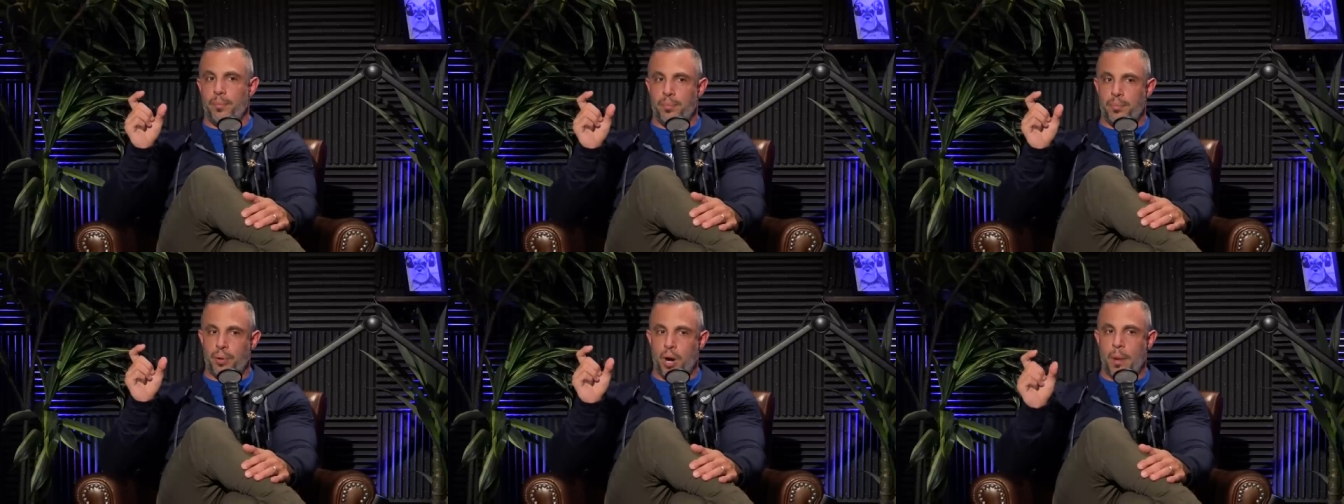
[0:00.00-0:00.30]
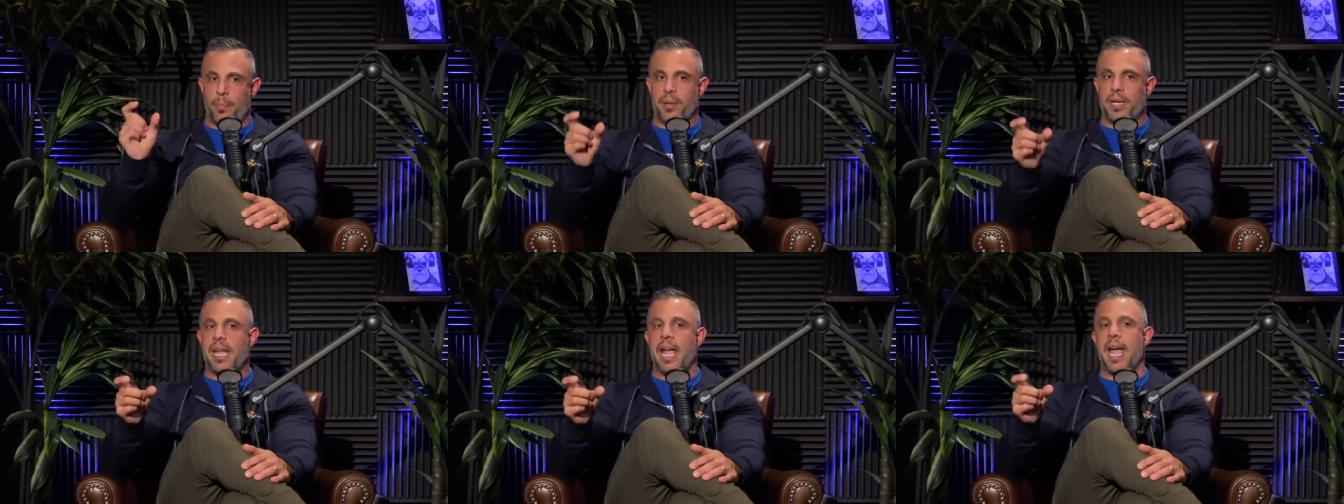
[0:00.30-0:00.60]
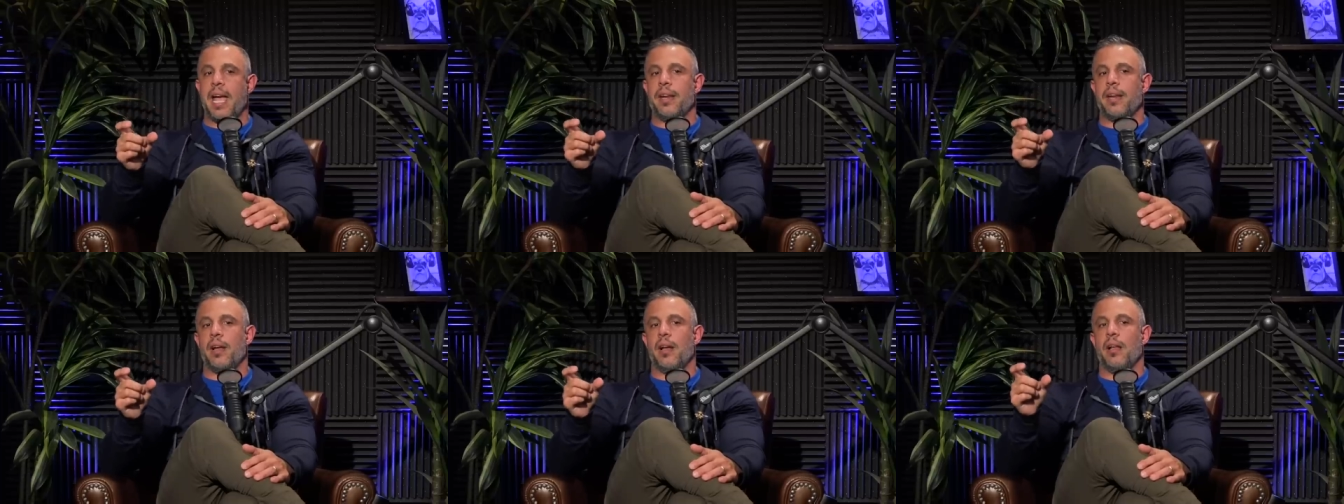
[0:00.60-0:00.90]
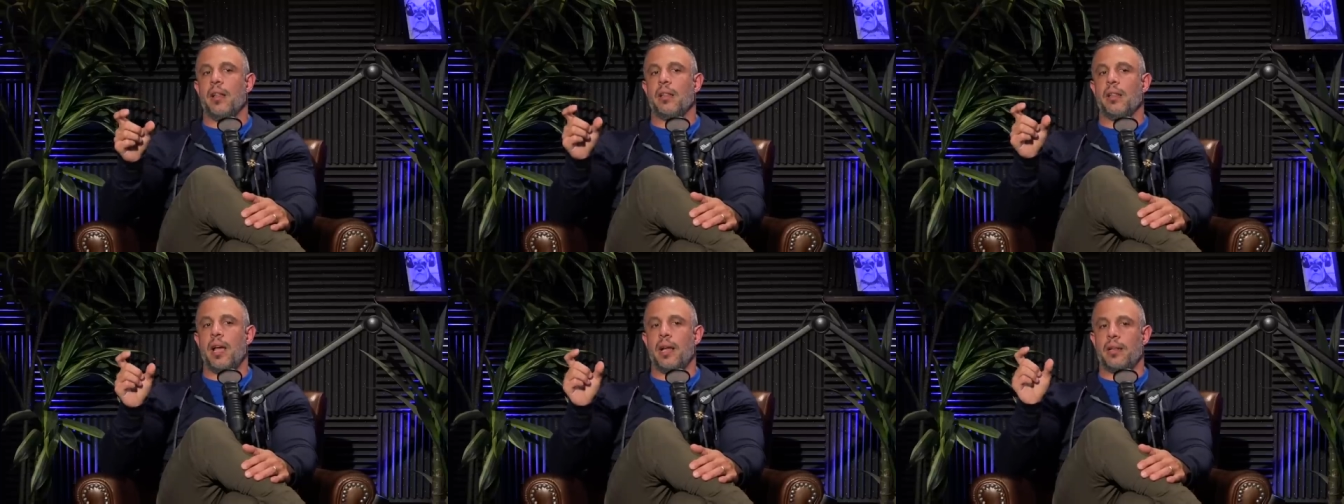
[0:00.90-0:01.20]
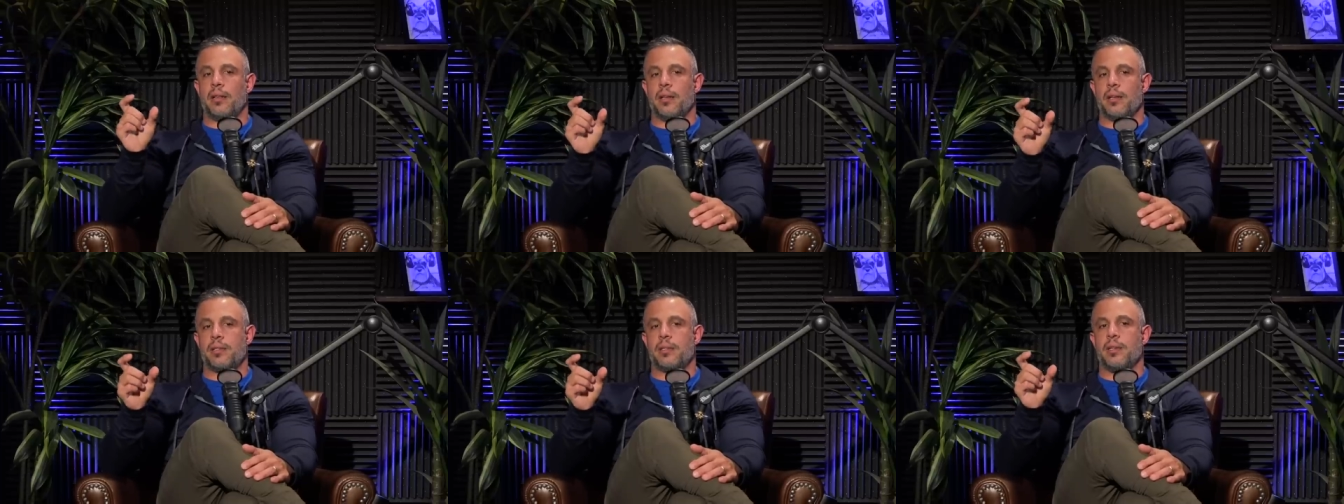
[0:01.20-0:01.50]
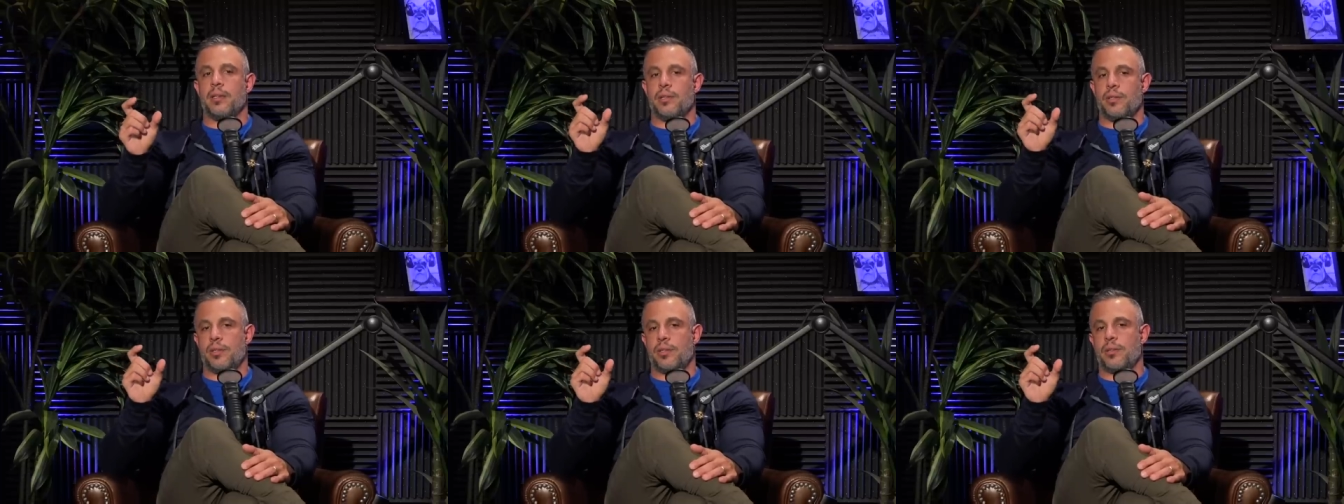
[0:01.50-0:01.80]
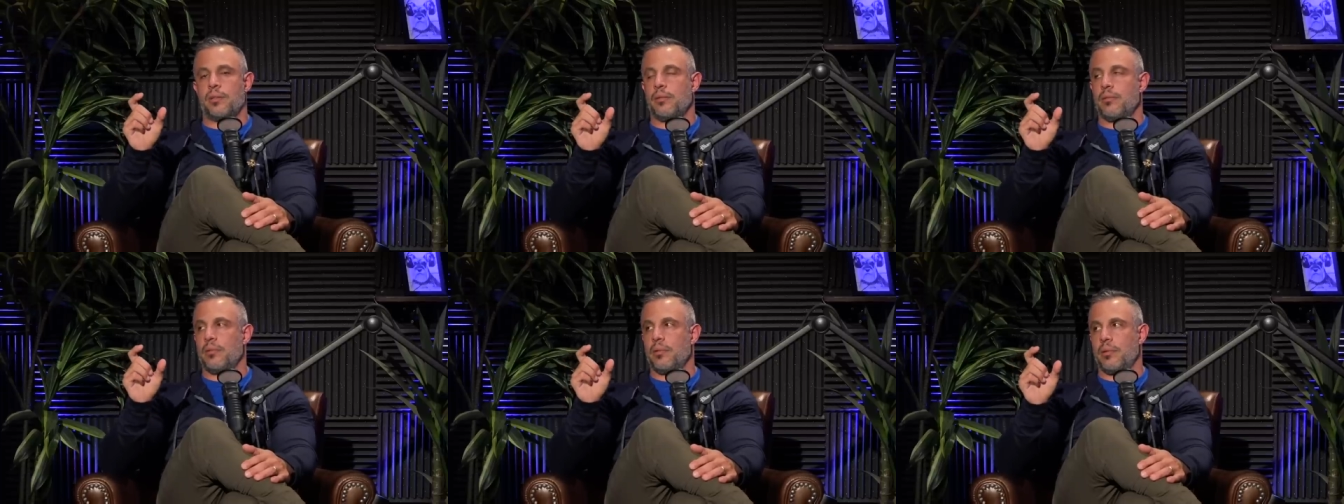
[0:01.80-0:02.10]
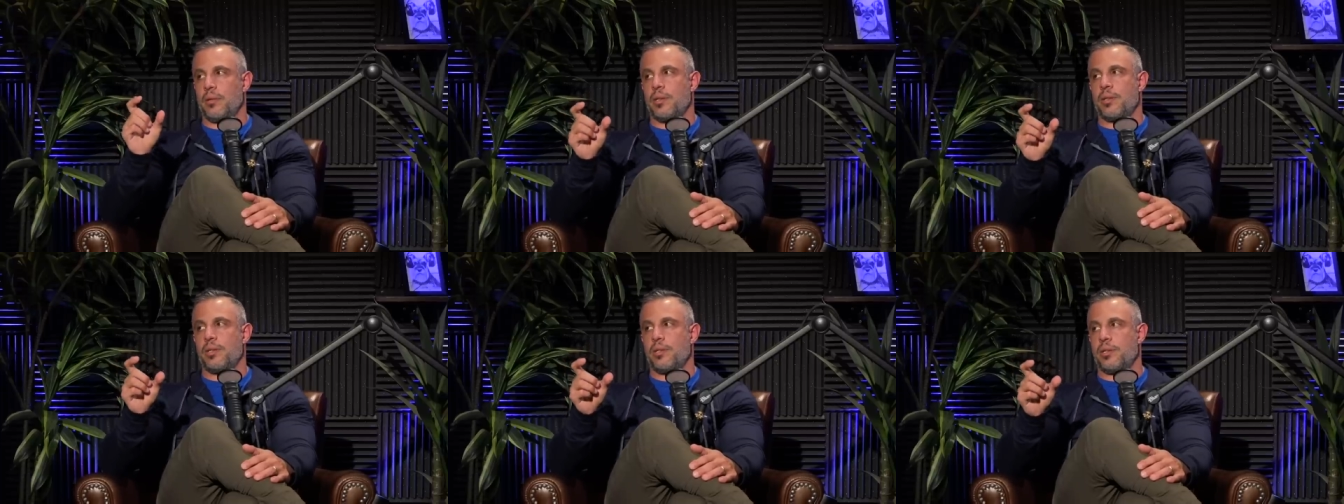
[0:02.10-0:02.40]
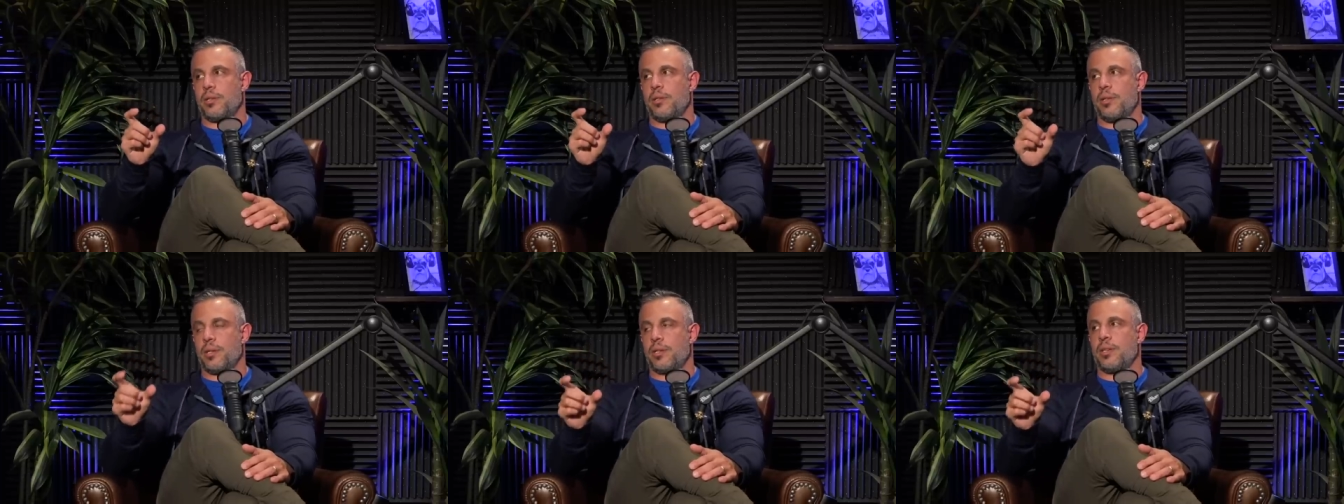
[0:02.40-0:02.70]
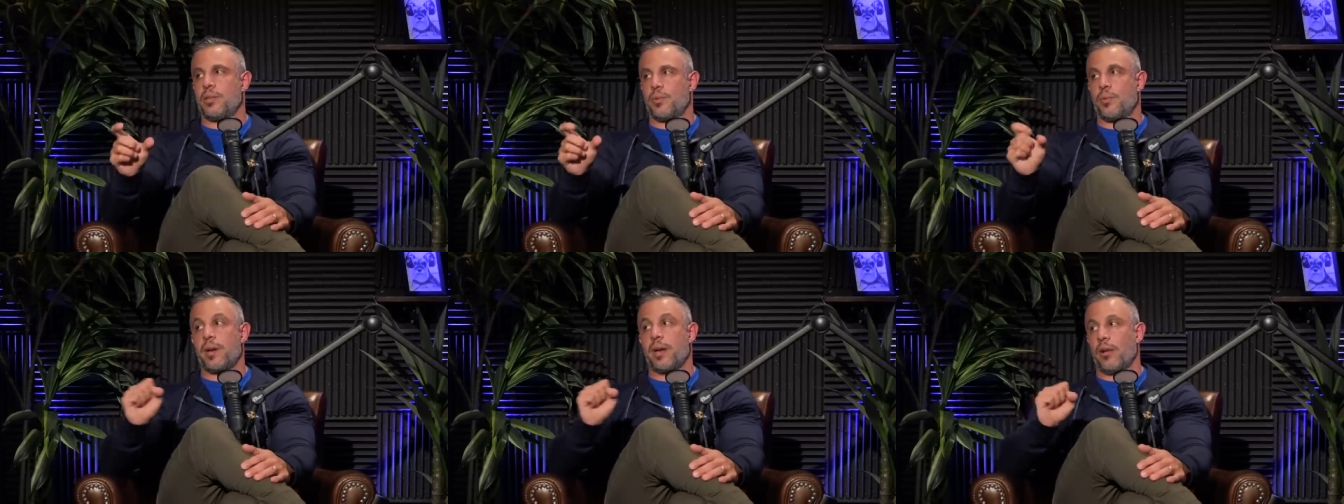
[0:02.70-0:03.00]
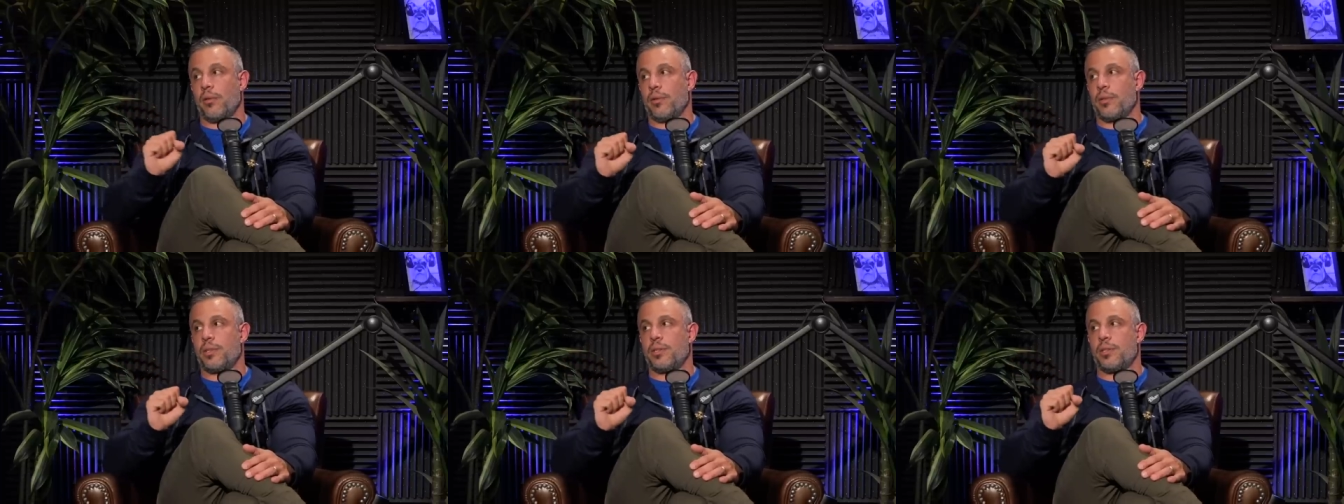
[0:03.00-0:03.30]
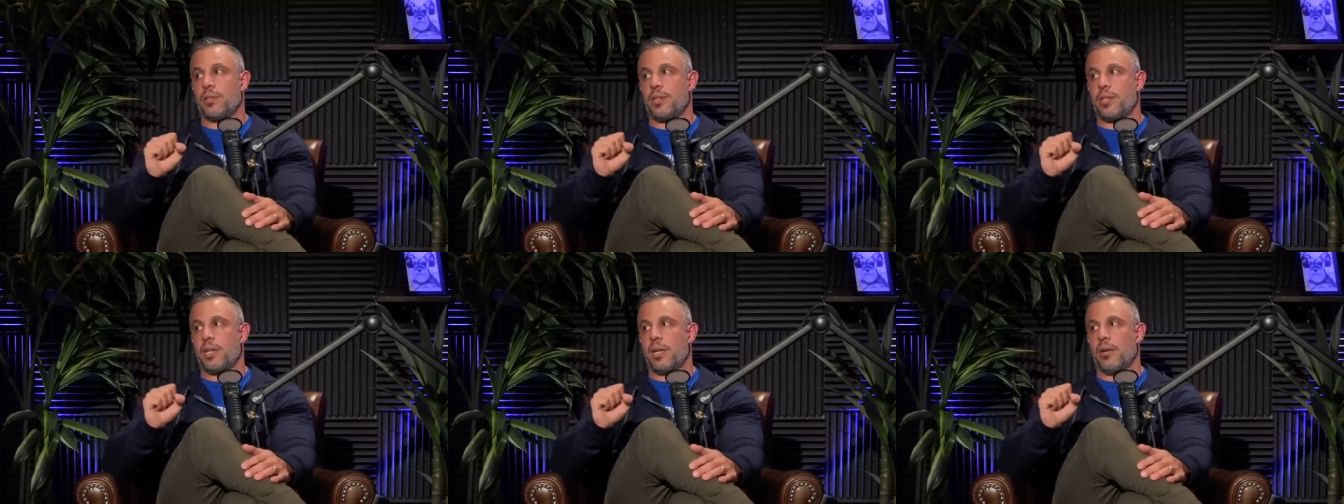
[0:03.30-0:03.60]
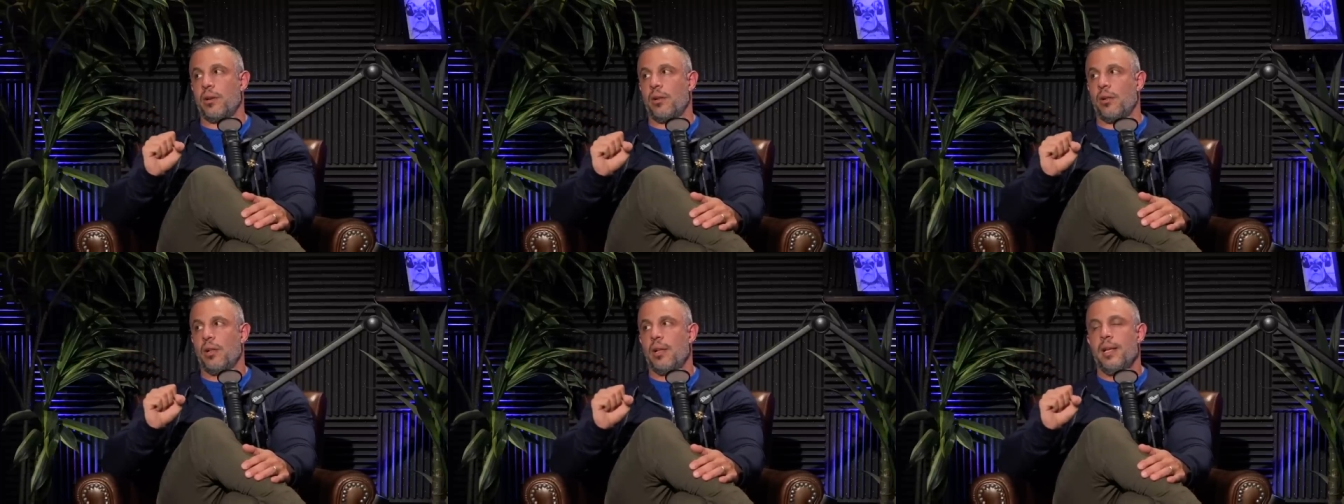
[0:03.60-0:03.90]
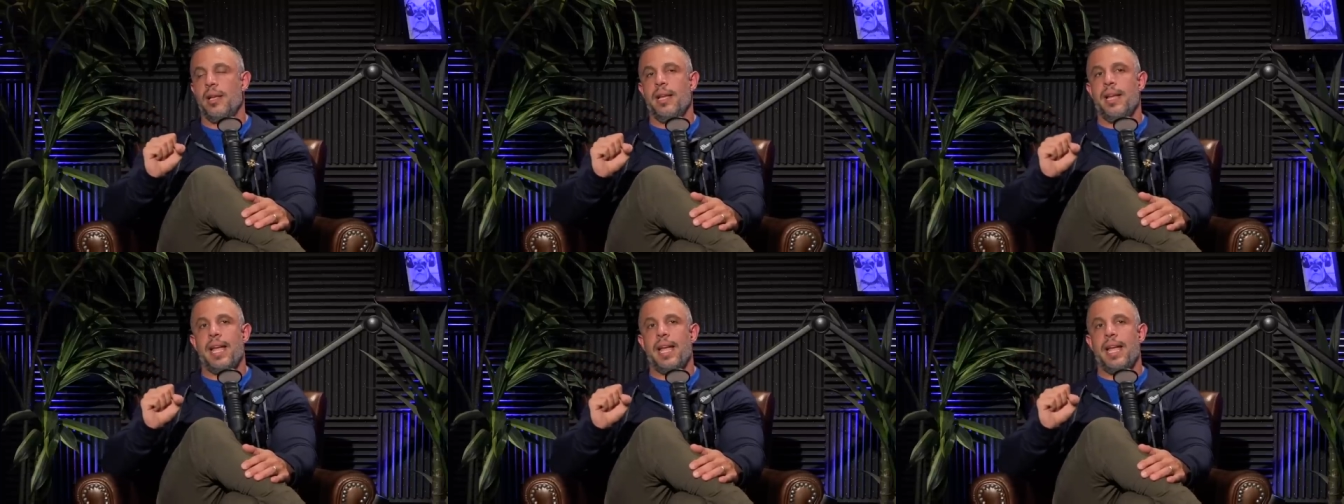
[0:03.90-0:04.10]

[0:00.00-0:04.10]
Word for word: propaganda, like this is, this is, this is real. This is the deal.